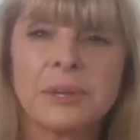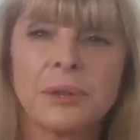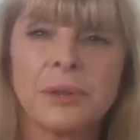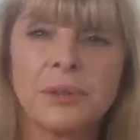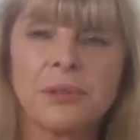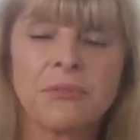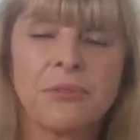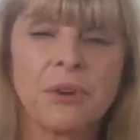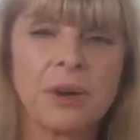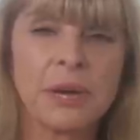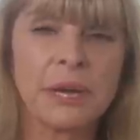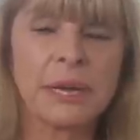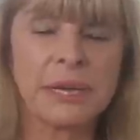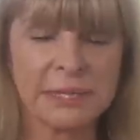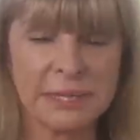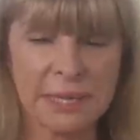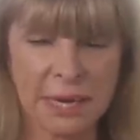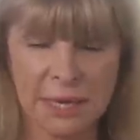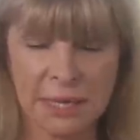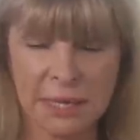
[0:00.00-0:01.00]
is on the
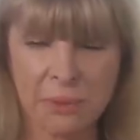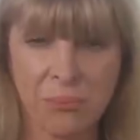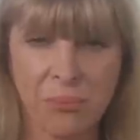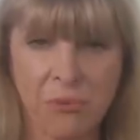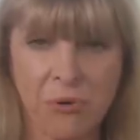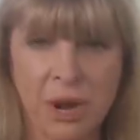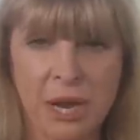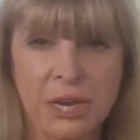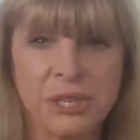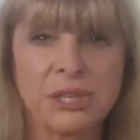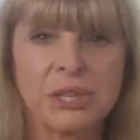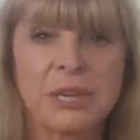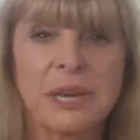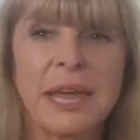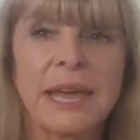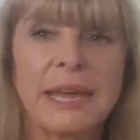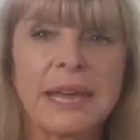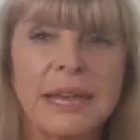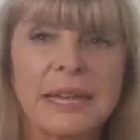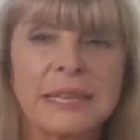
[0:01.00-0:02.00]
rise and
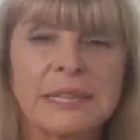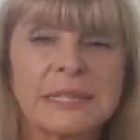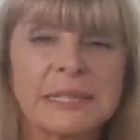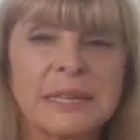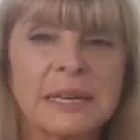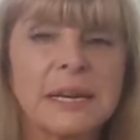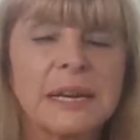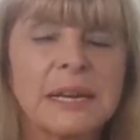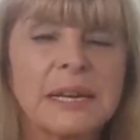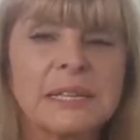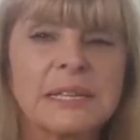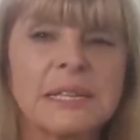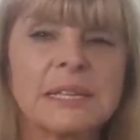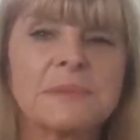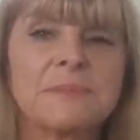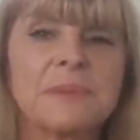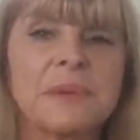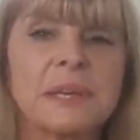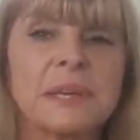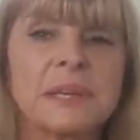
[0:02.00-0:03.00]
depression and
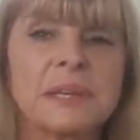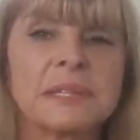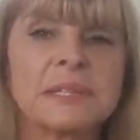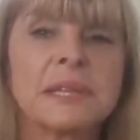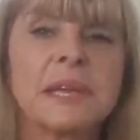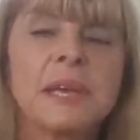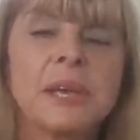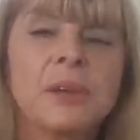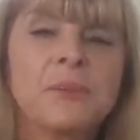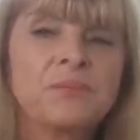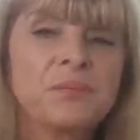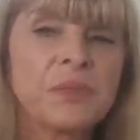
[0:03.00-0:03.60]
anxiety is because